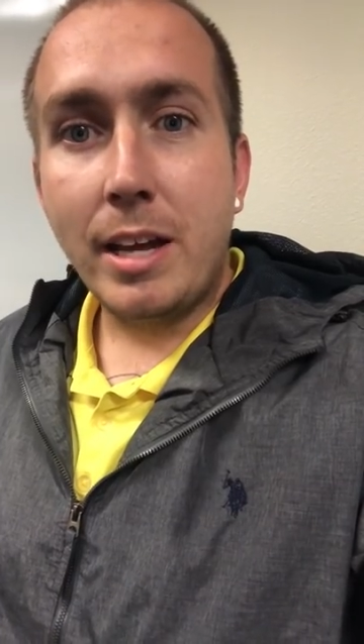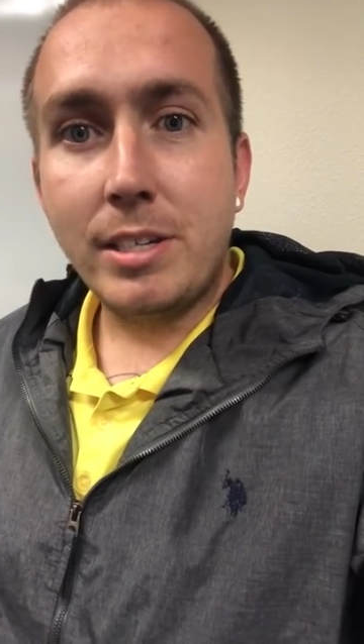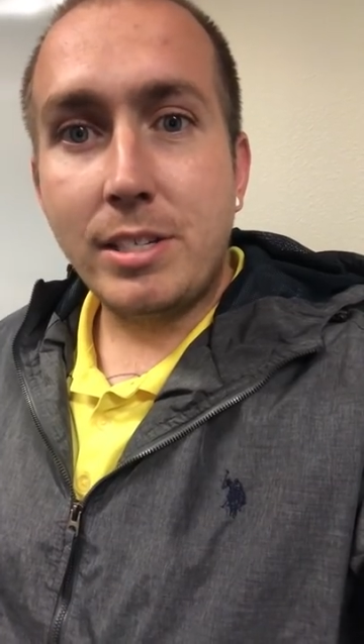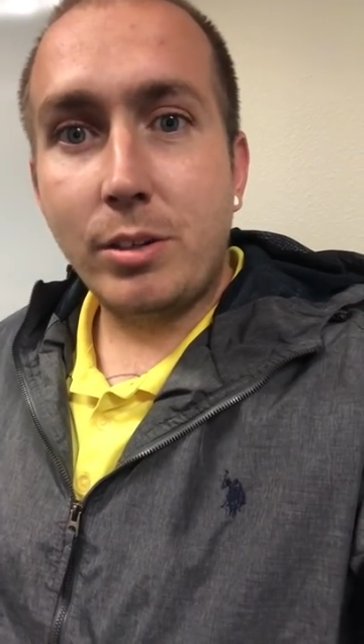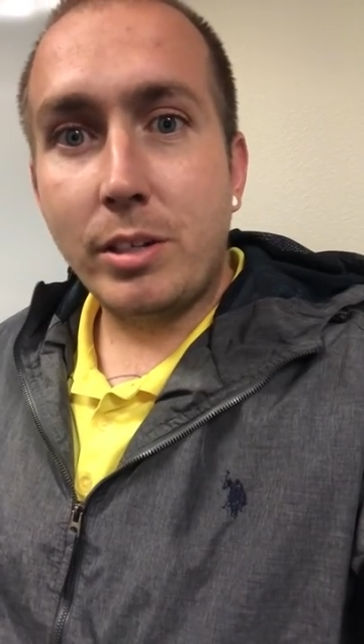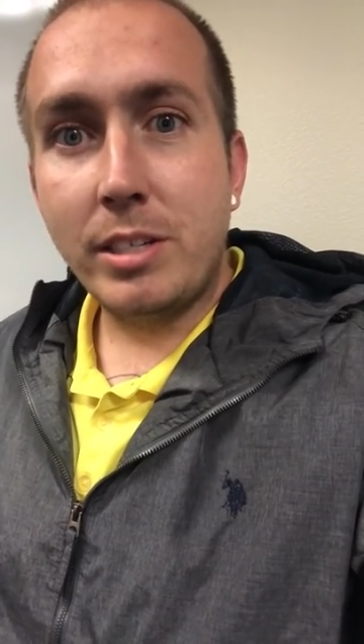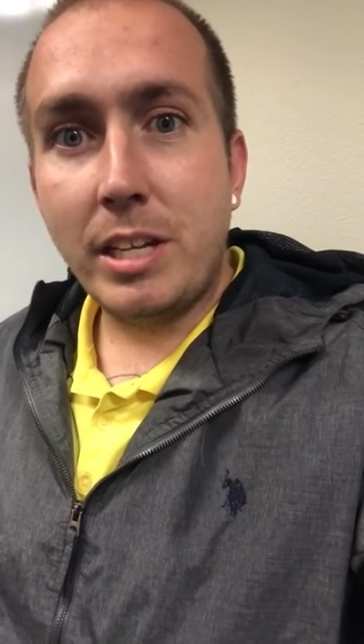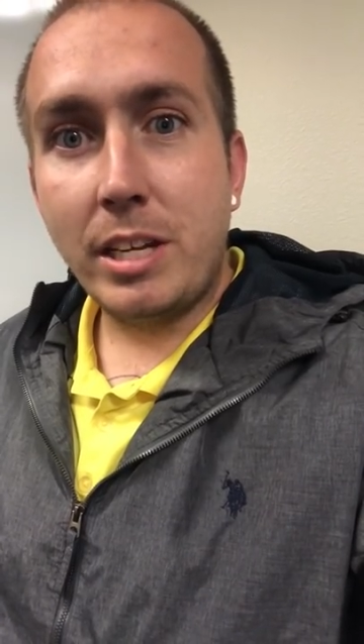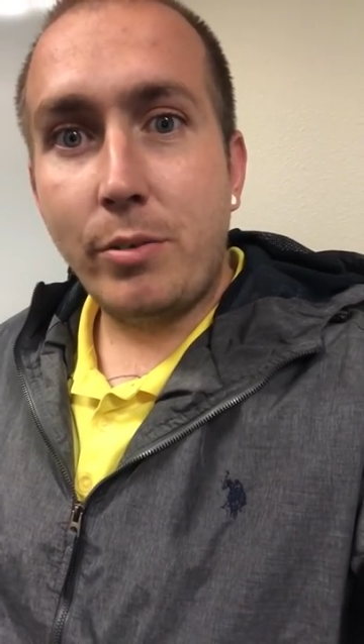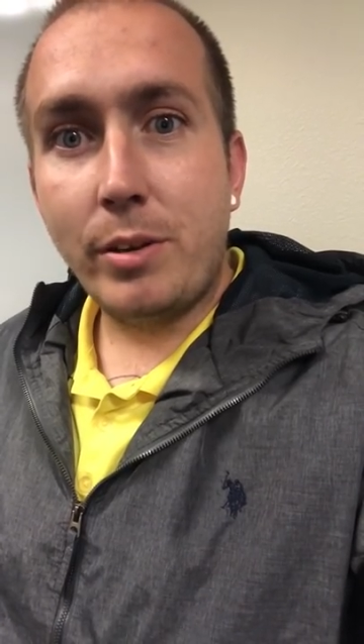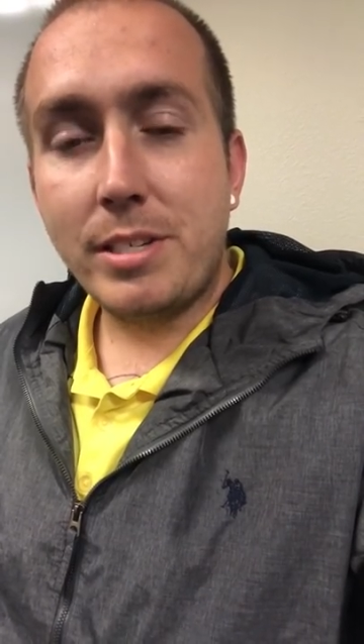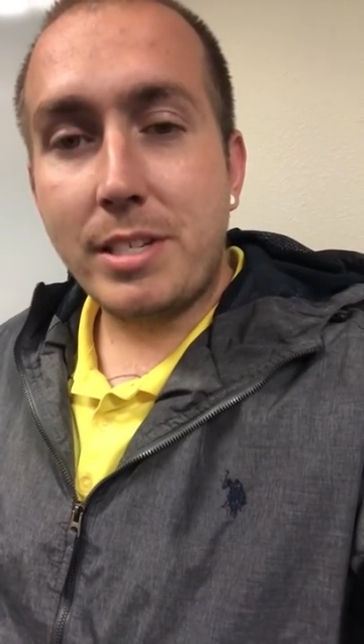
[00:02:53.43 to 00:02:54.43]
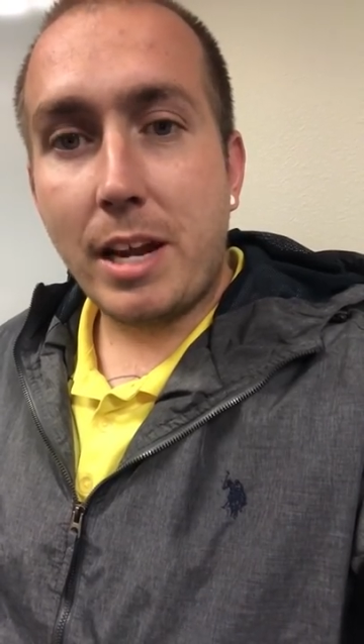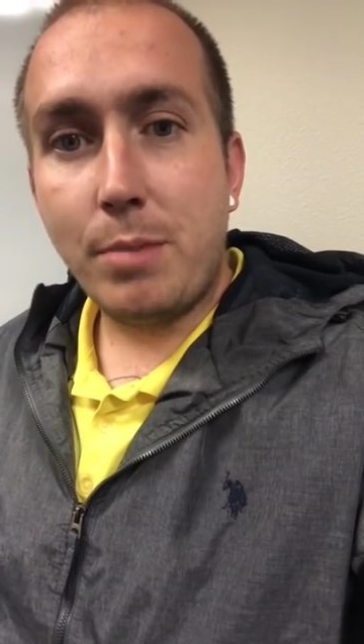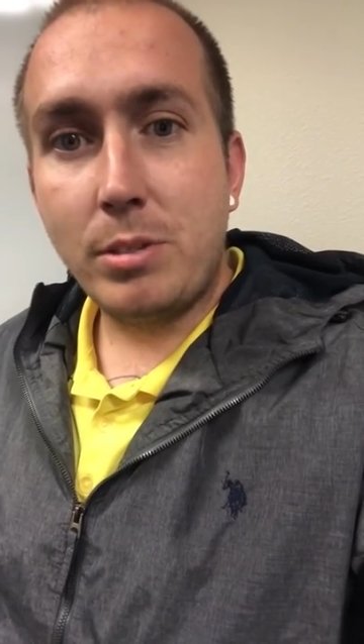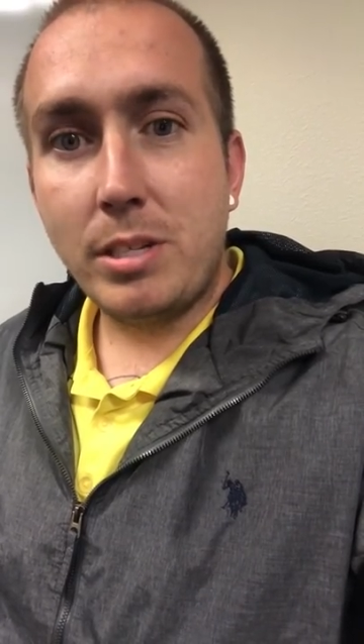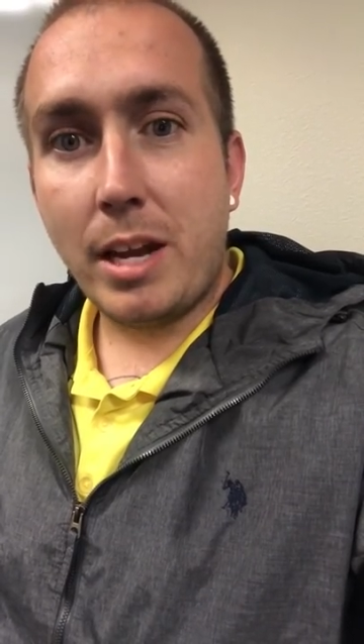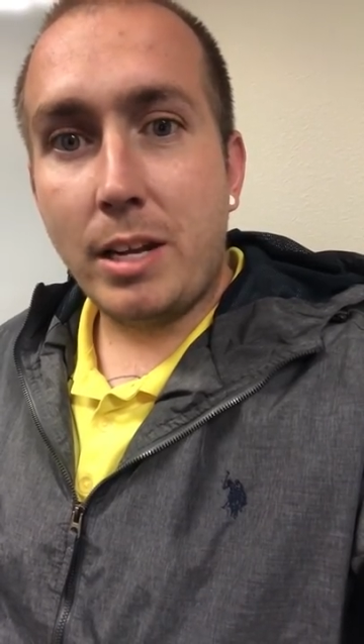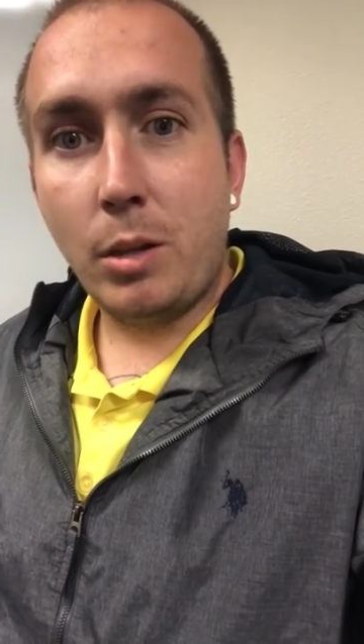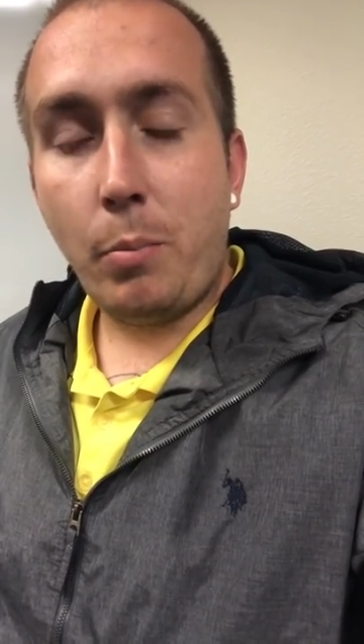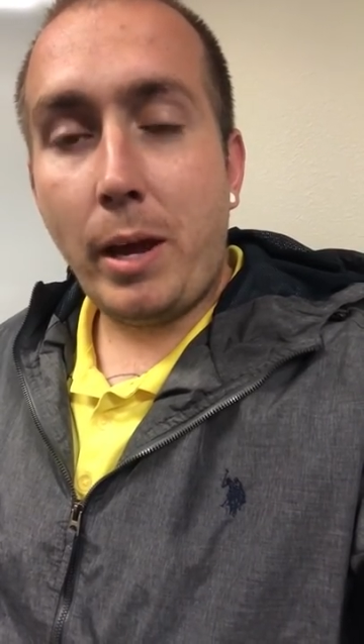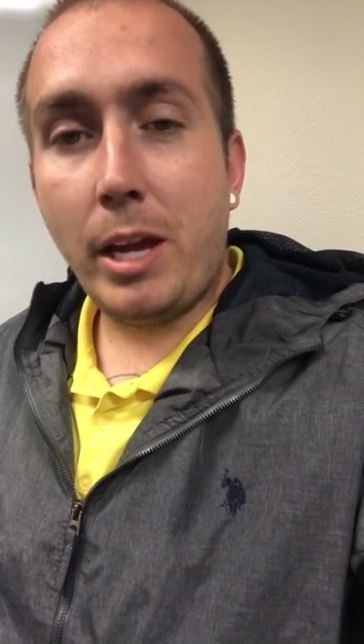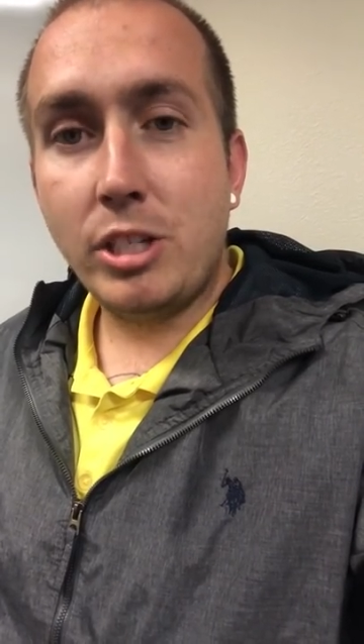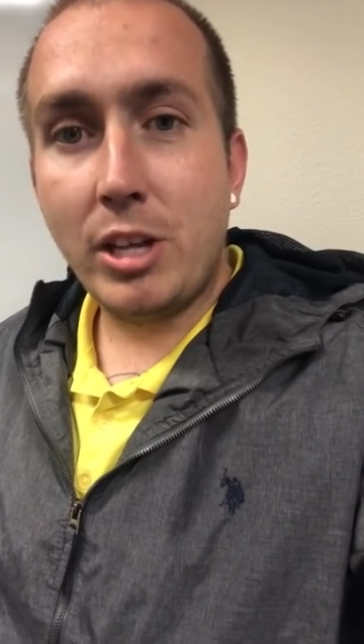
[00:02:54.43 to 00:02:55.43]
and still continuing to stay up to date on the
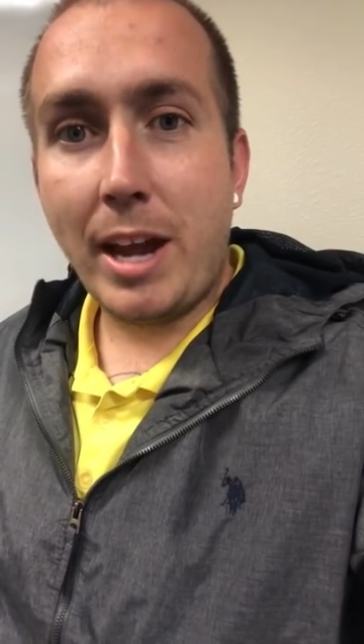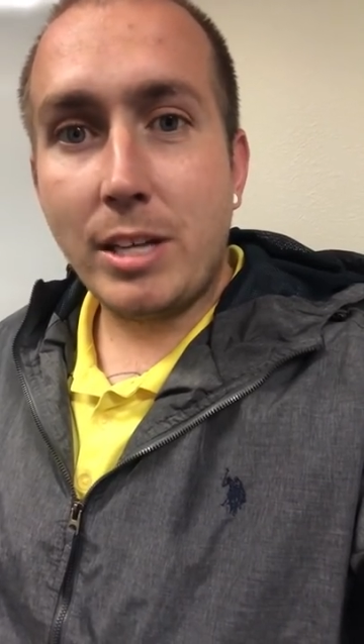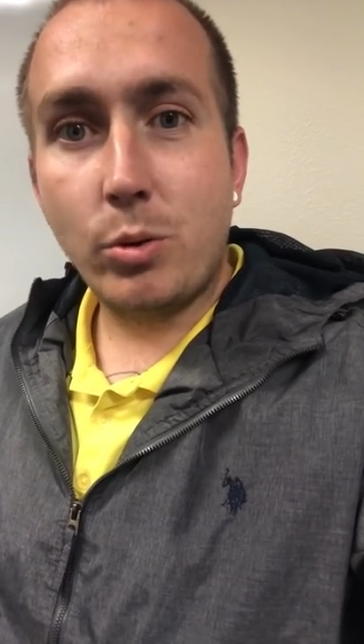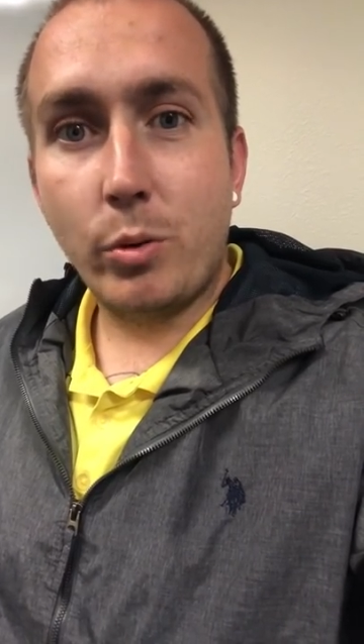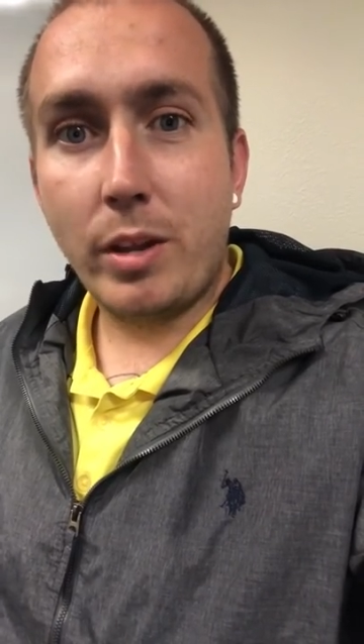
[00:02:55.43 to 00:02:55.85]
page and ask